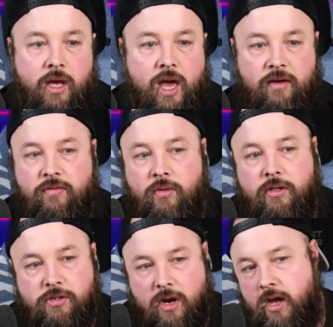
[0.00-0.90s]
and if you
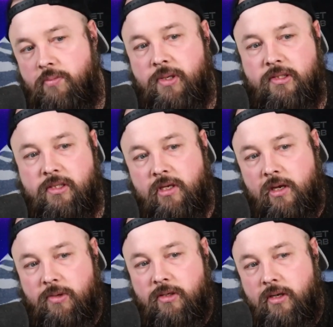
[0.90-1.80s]
want to try out PC
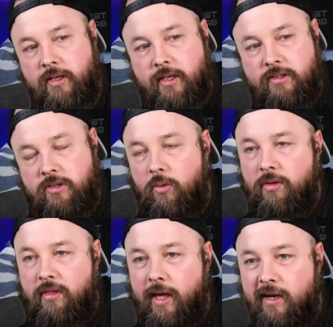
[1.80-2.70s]
gaming, I guess go
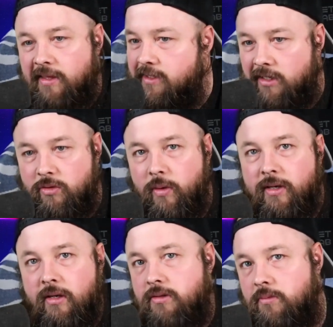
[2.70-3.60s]
with that. I think it's like
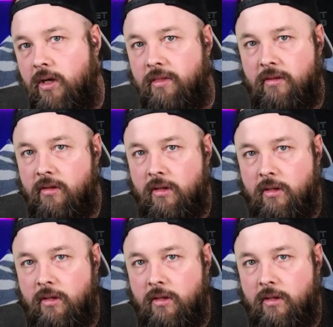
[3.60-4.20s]
$20 a month.